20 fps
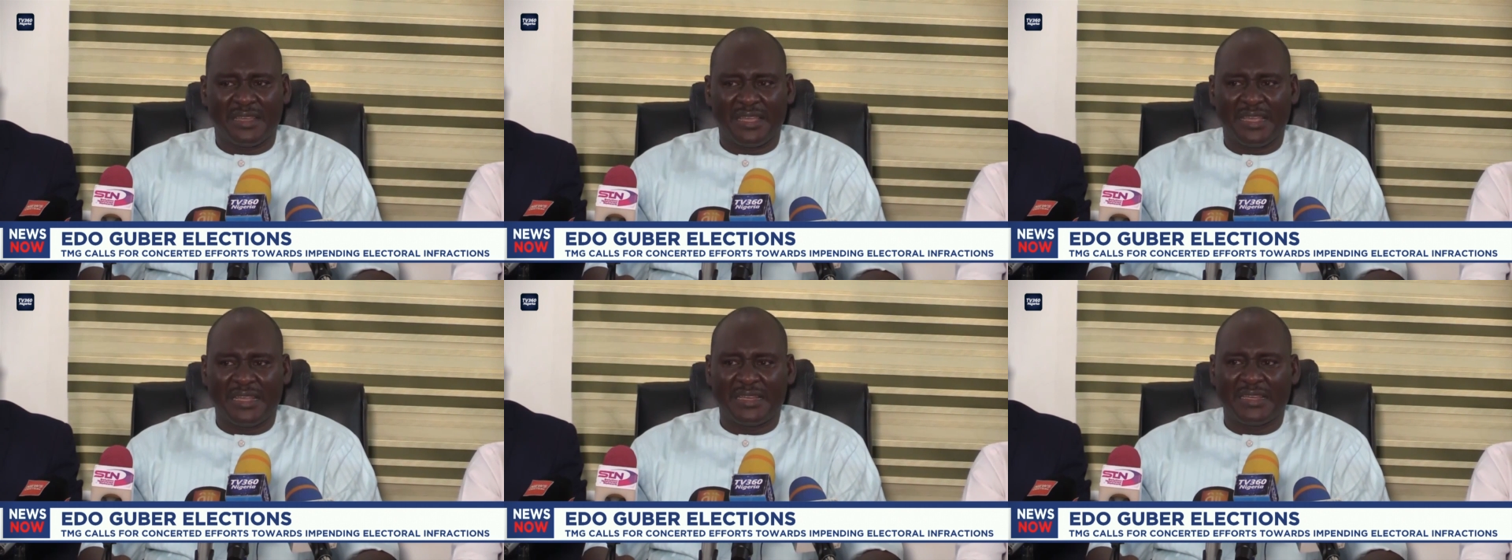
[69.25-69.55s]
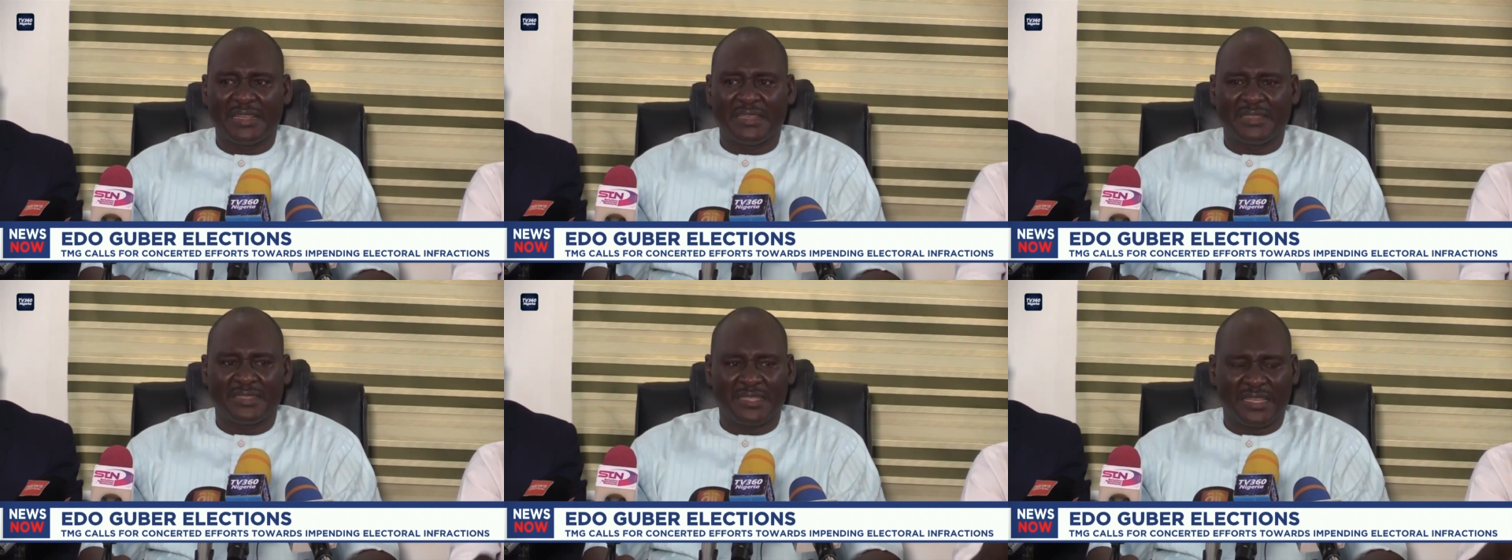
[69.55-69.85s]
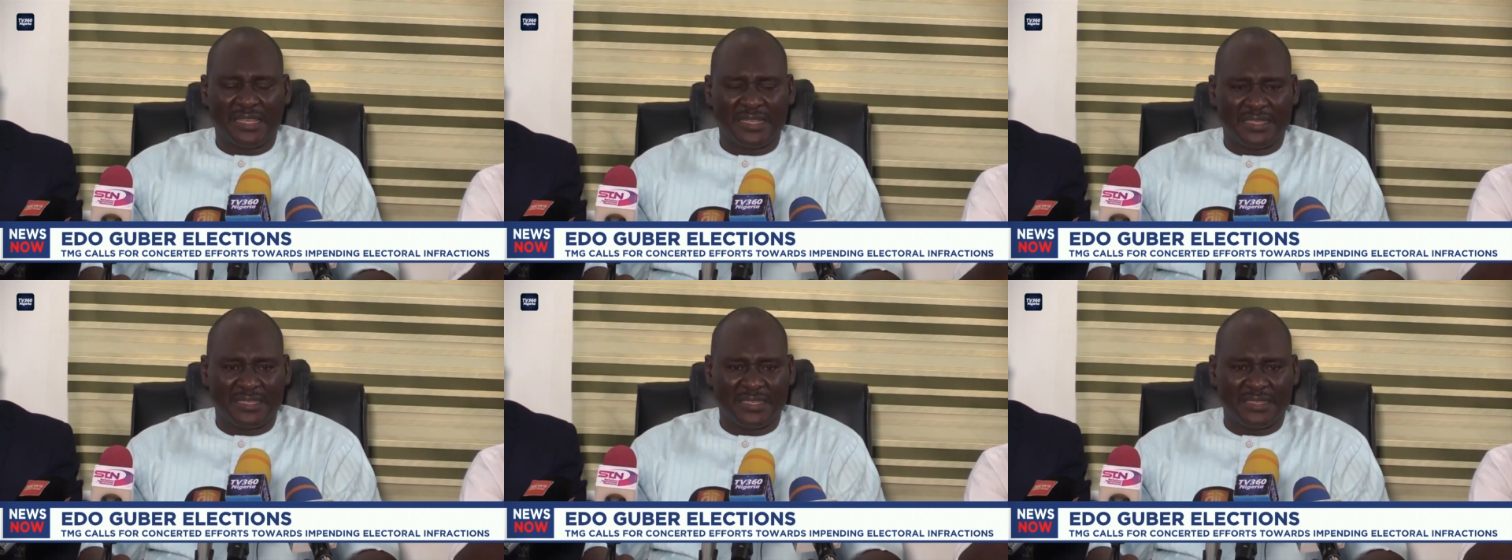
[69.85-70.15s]
and a
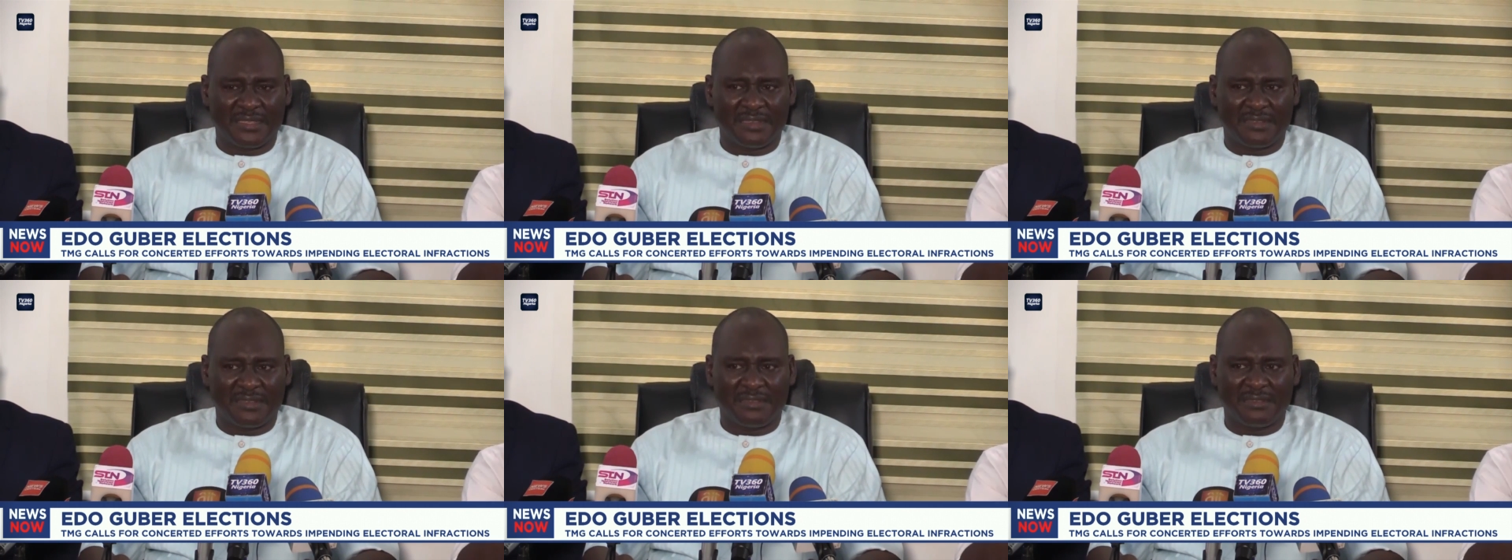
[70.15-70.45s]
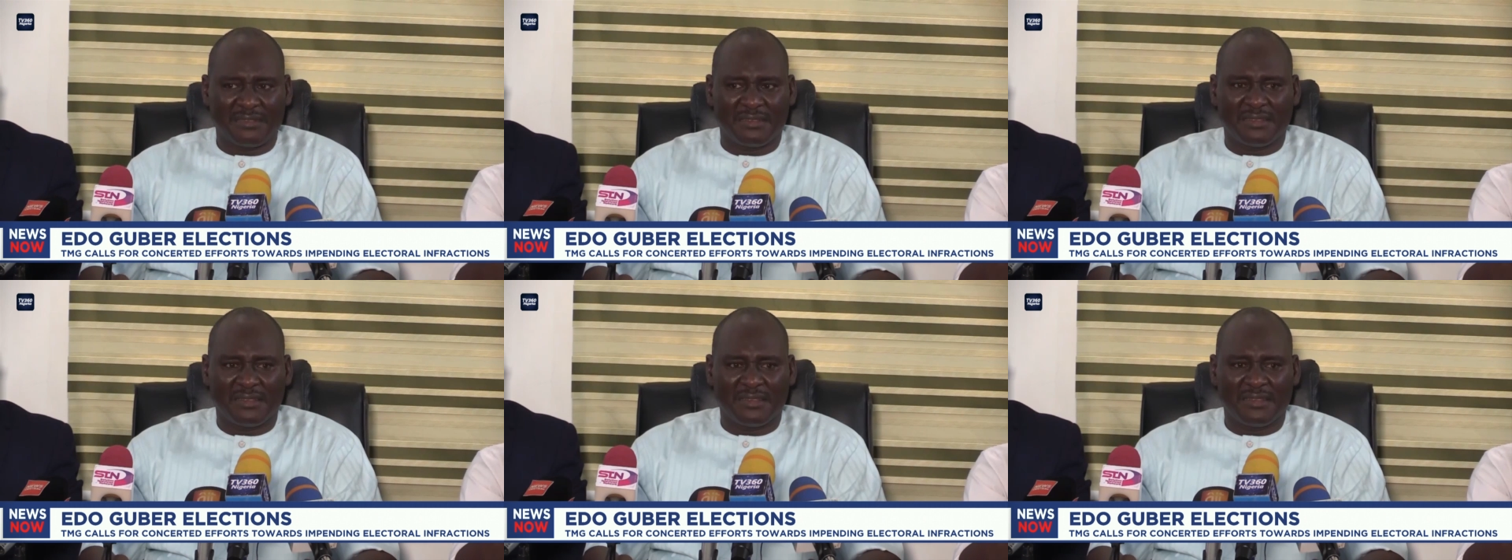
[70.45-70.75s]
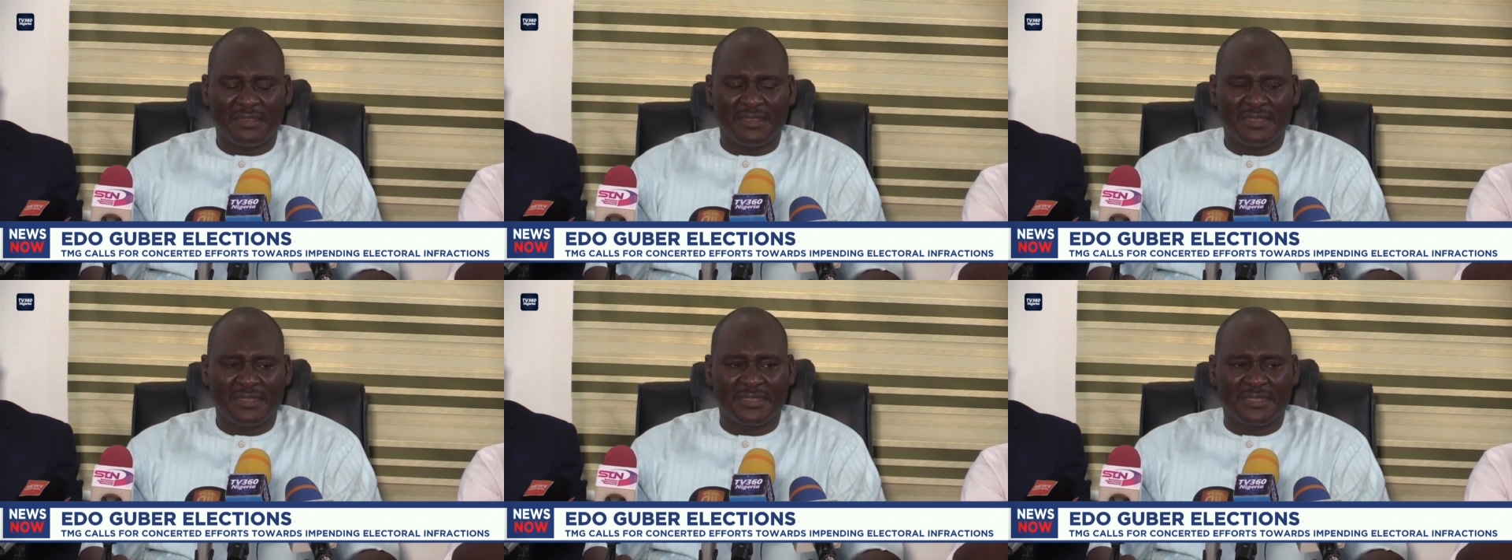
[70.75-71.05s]
state's
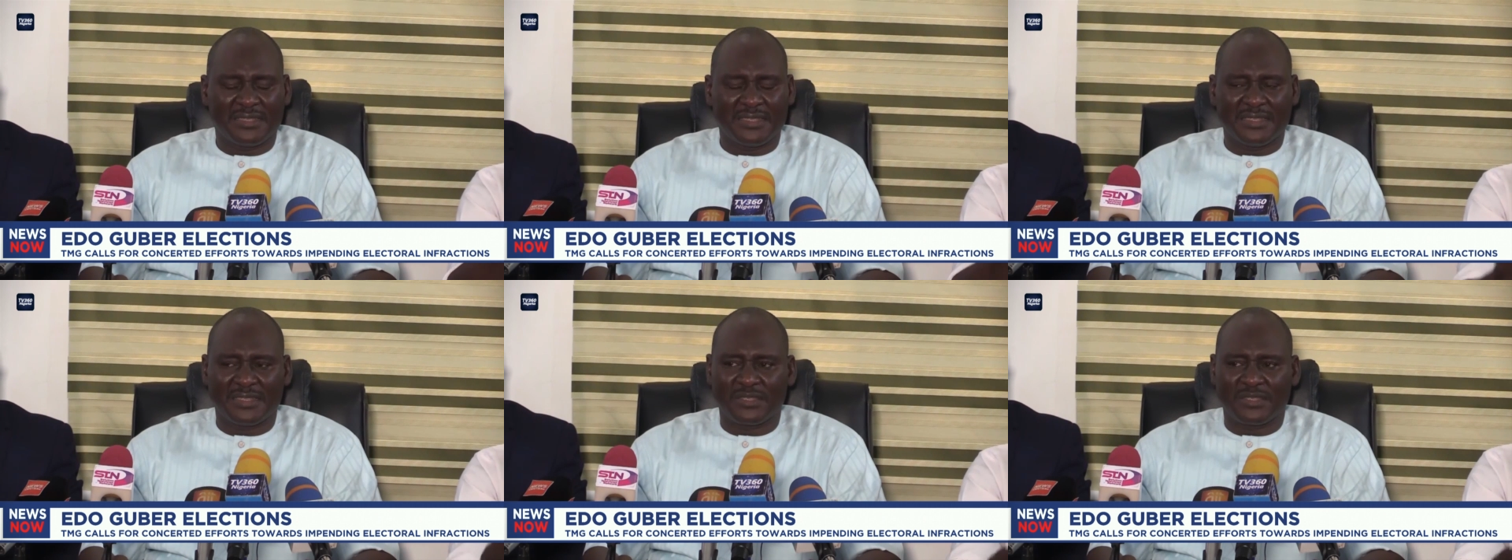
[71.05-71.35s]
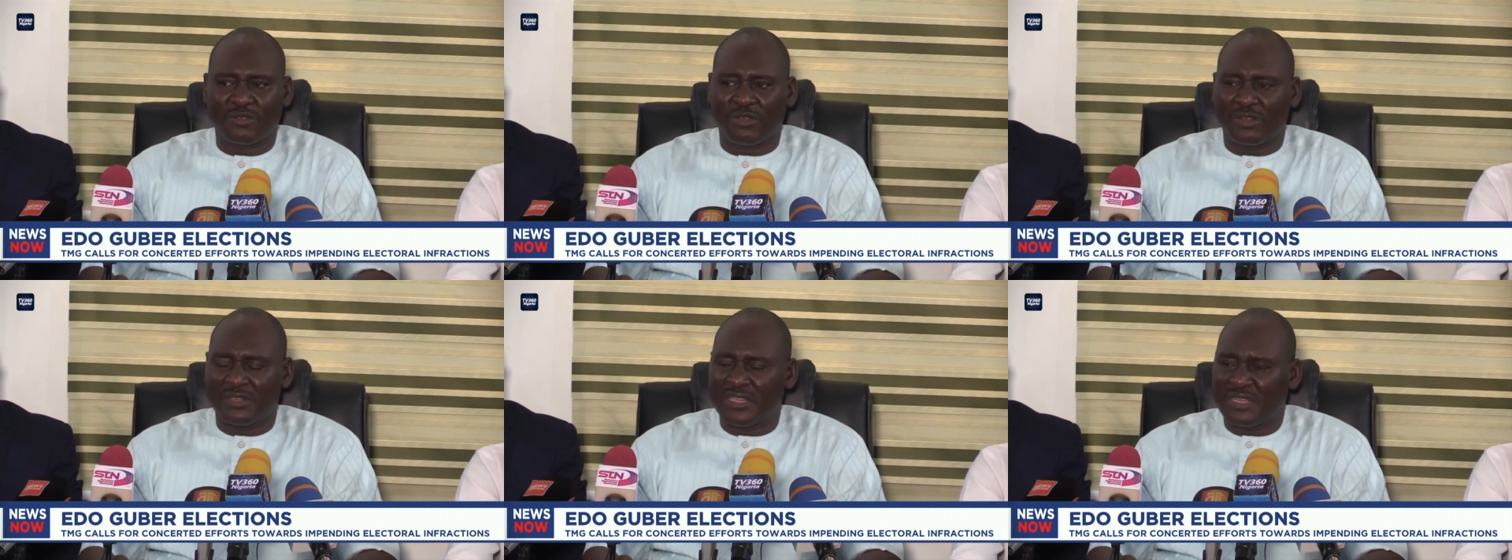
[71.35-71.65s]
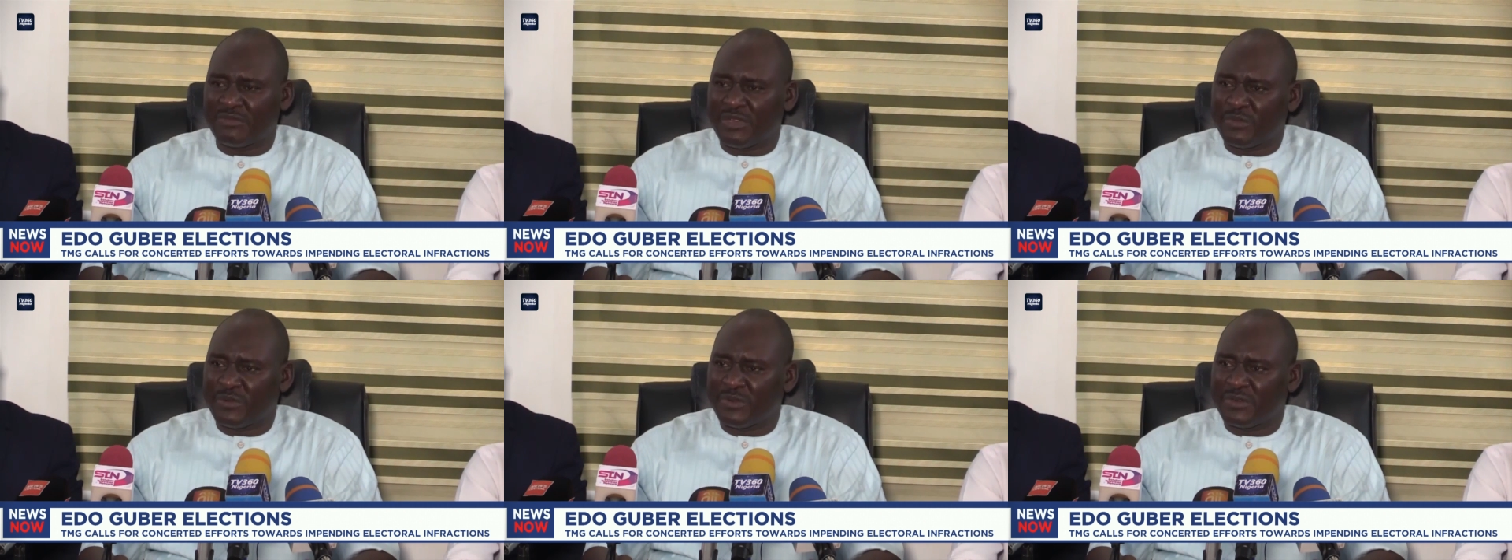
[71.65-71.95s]
it is
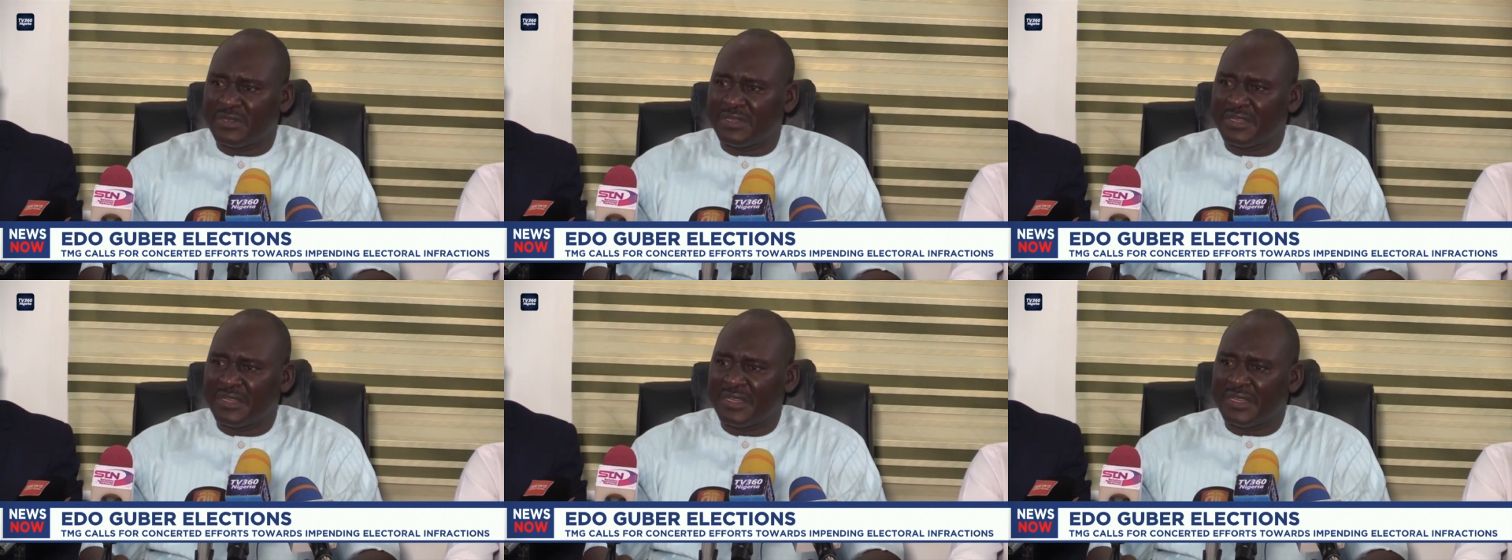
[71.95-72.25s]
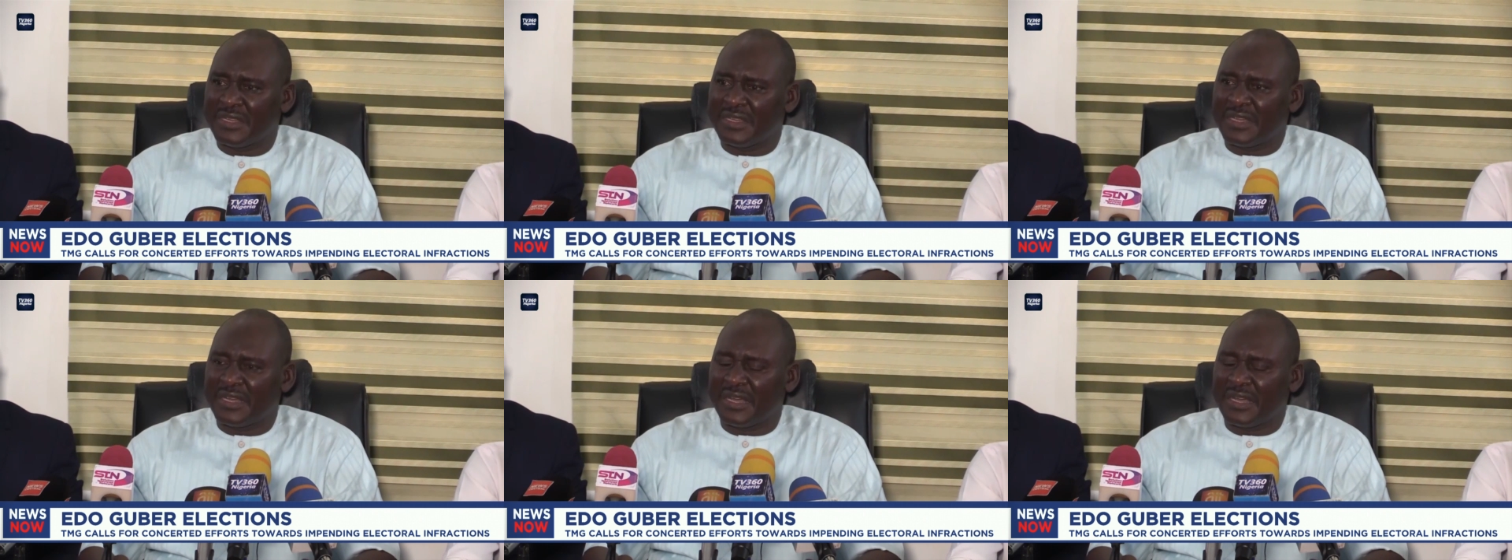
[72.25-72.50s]
condemnable